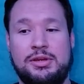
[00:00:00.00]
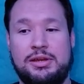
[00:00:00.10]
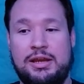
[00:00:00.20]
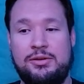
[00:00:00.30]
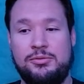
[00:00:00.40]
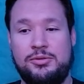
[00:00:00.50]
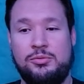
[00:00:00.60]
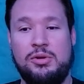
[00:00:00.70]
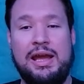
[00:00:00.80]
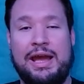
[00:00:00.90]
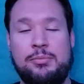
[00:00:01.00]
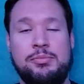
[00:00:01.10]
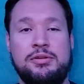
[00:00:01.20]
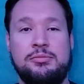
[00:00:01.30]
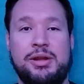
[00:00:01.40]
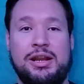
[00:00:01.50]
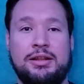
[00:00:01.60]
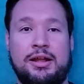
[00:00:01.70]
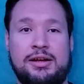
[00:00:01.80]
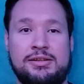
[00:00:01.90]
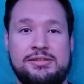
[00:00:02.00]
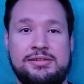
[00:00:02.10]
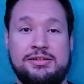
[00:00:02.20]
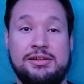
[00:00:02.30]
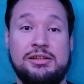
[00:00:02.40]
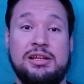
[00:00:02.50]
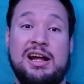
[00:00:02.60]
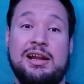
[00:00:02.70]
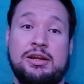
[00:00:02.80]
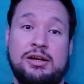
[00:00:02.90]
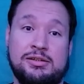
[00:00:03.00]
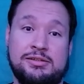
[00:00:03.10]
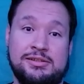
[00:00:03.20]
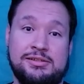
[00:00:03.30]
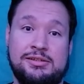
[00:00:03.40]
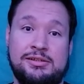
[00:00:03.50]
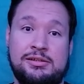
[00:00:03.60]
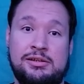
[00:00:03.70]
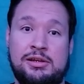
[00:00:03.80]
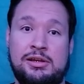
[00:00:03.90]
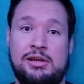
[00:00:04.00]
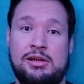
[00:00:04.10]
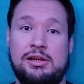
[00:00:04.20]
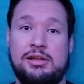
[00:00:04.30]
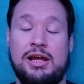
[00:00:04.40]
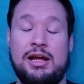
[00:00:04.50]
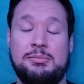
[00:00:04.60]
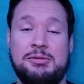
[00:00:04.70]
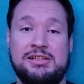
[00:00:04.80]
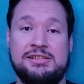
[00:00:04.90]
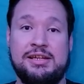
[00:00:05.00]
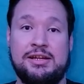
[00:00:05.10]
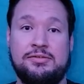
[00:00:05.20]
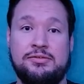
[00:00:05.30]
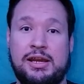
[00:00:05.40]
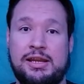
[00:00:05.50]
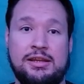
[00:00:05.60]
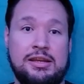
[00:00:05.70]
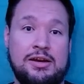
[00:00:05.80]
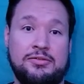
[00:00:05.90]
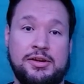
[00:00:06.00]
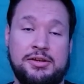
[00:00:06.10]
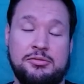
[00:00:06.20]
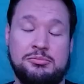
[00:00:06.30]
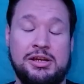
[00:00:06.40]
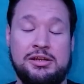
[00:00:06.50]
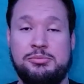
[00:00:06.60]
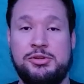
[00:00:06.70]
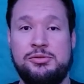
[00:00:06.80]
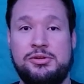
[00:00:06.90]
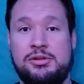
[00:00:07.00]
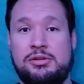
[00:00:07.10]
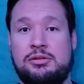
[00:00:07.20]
I don't know what happened, but I lost a lot of content. A lot of my stuff I cannot find on my computer.